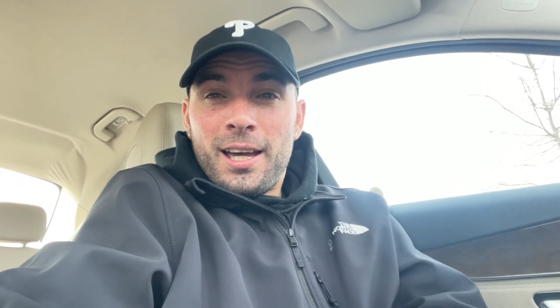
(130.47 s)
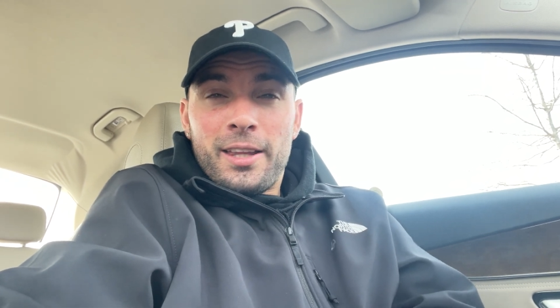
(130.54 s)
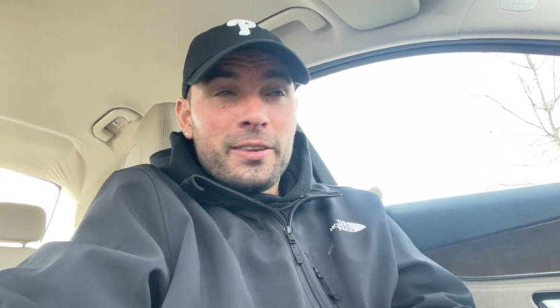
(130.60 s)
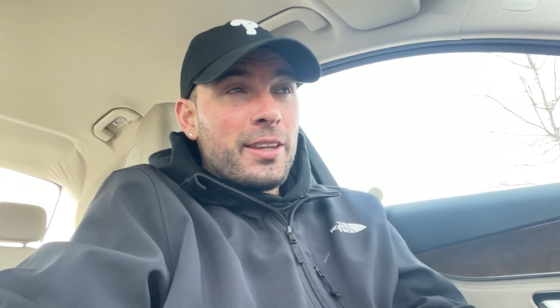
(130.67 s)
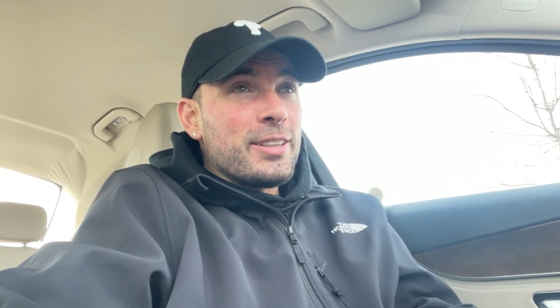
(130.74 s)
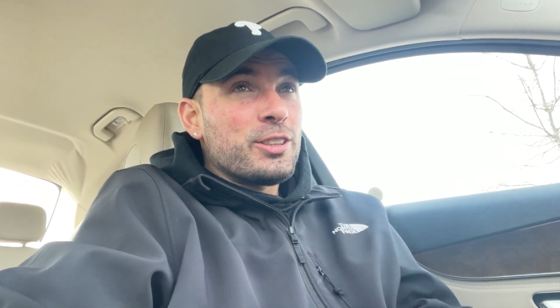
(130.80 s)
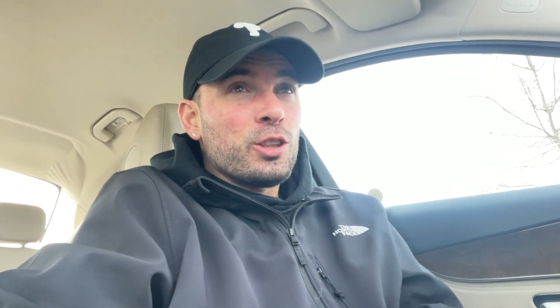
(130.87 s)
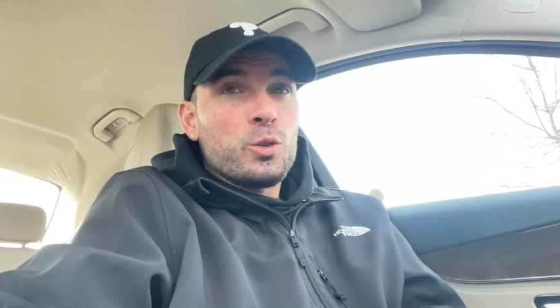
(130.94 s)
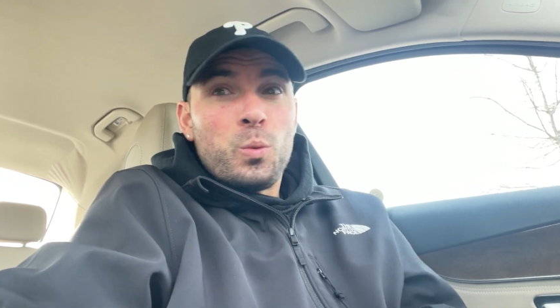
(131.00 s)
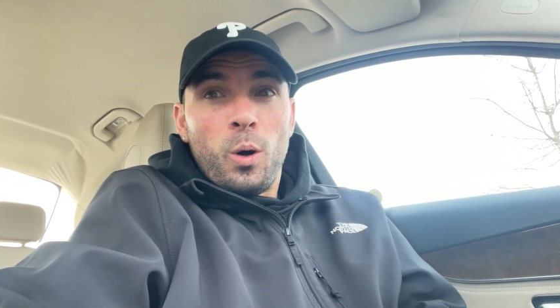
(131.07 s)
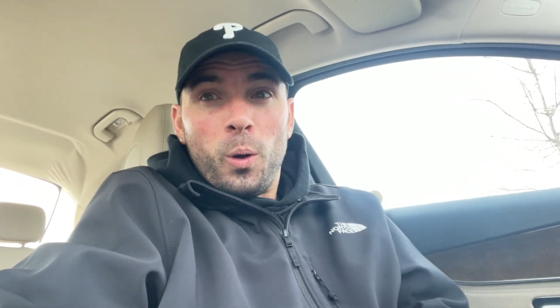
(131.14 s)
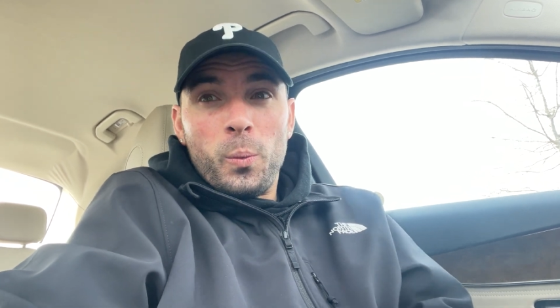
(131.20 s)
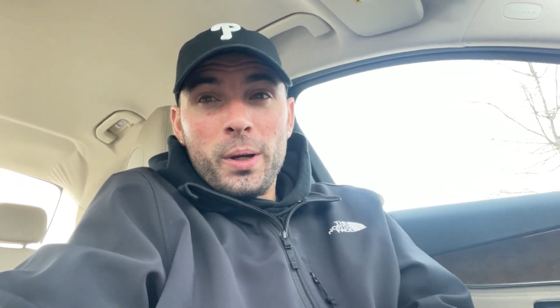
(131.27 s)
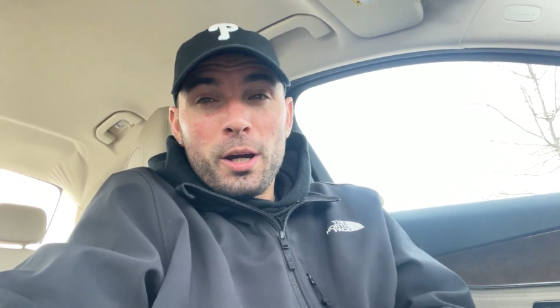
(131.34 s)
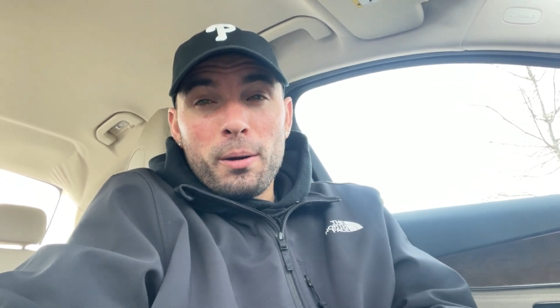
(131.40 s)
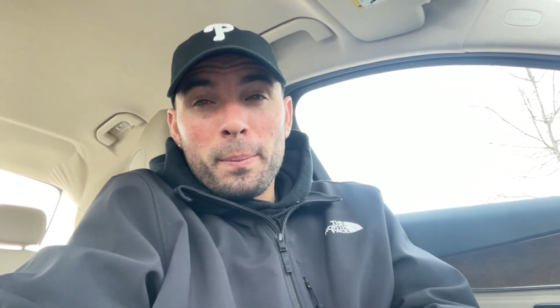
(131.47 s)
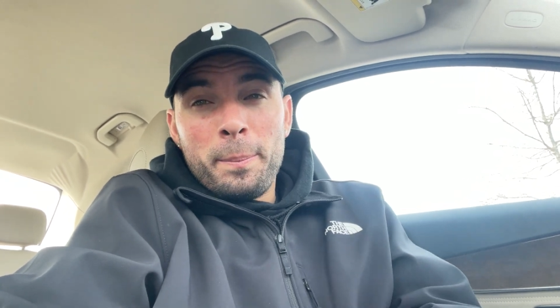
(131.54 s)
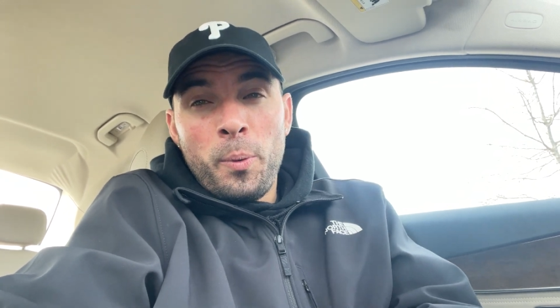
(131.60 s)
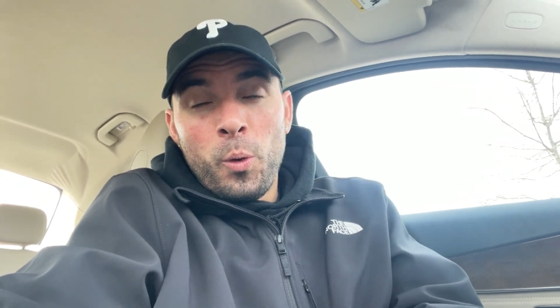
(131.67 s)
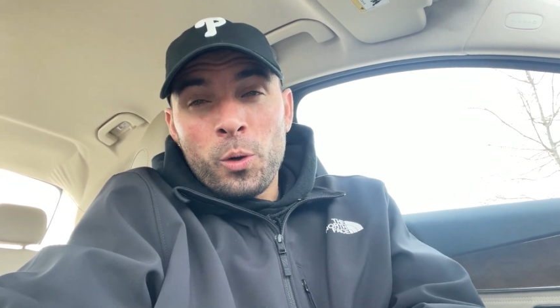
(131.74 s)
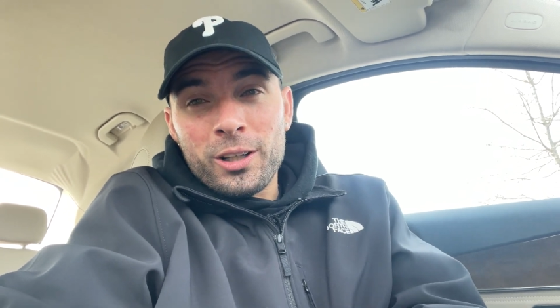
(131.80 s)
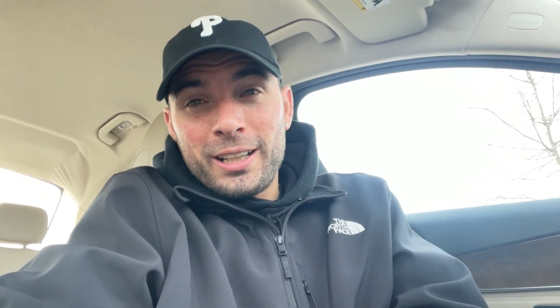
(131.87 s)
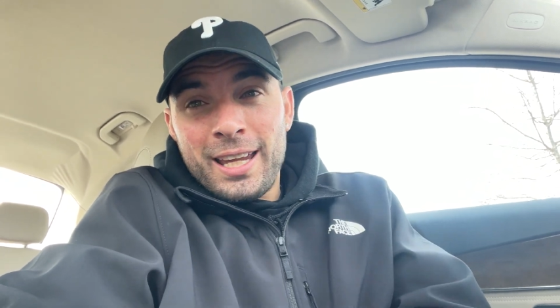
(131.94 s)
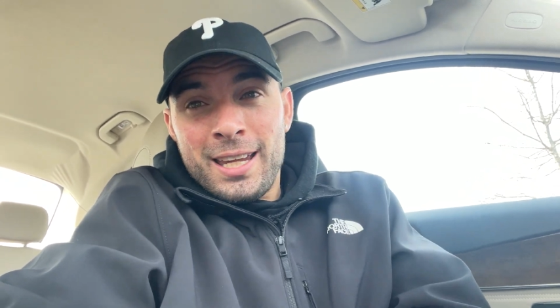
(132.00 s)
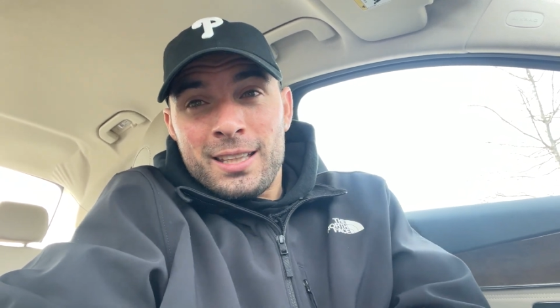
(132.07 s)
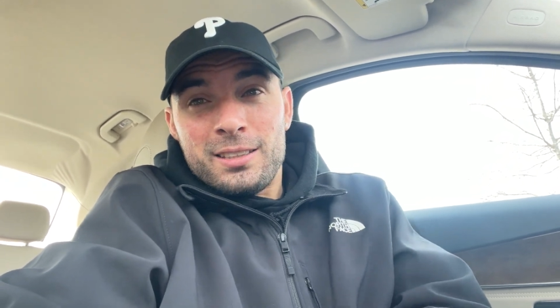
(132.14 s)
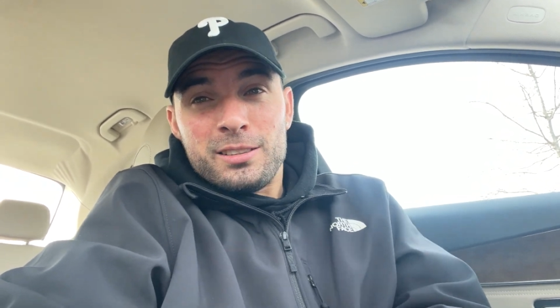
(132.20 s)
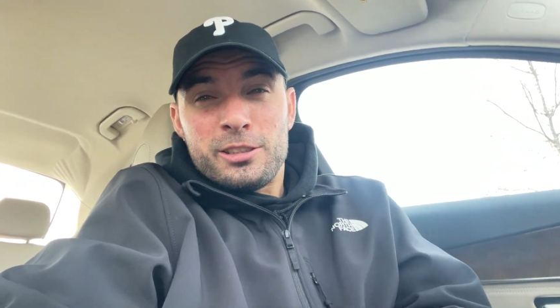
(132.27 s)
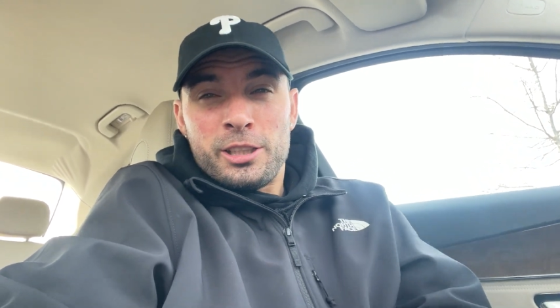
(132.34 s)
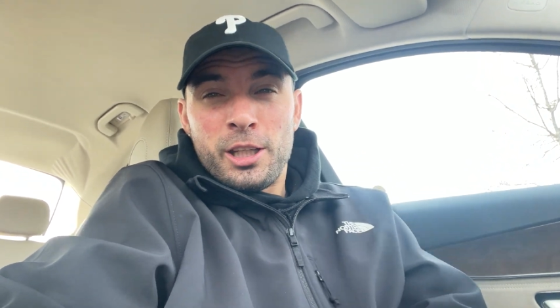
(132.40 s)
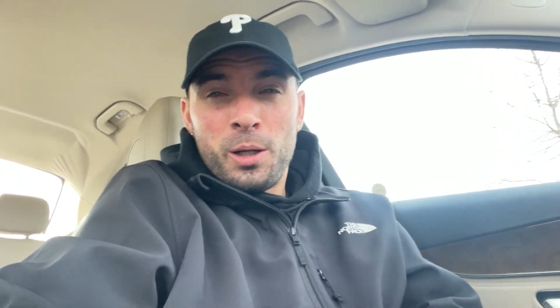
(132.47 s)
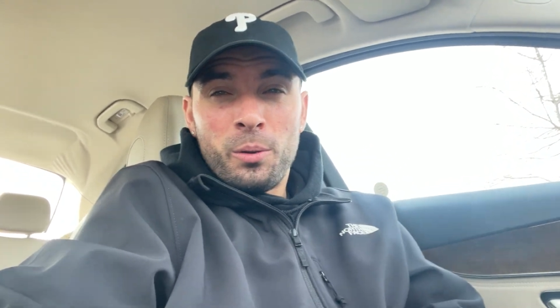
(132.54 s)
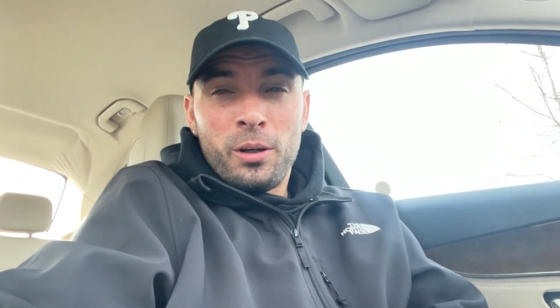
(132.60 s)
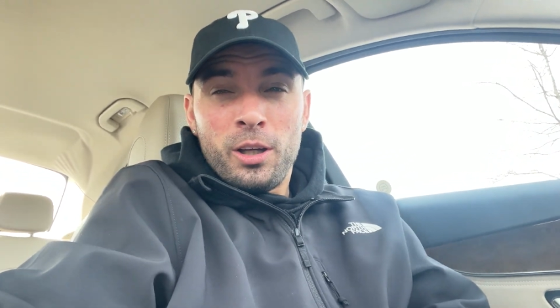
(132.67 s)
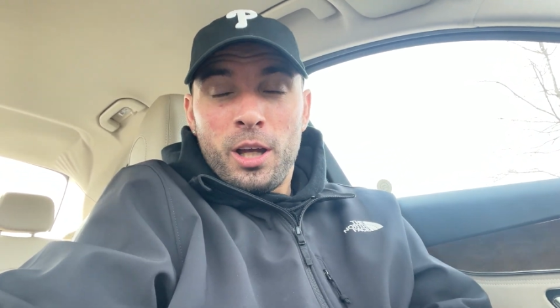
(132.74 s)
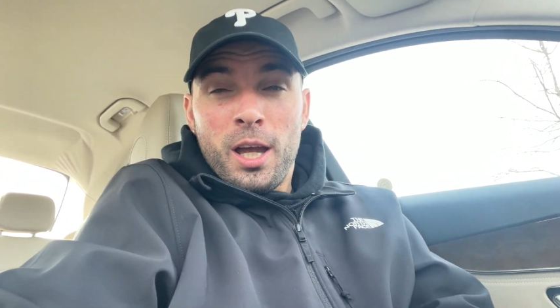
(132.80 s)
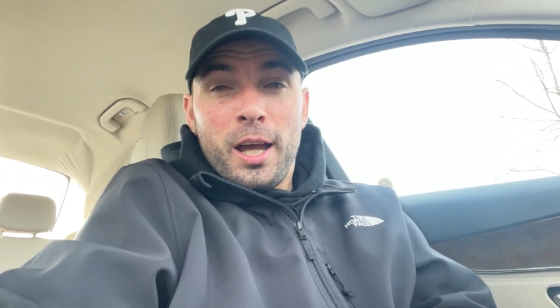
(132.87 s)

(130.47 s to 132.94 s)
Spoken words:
This is what we are born into?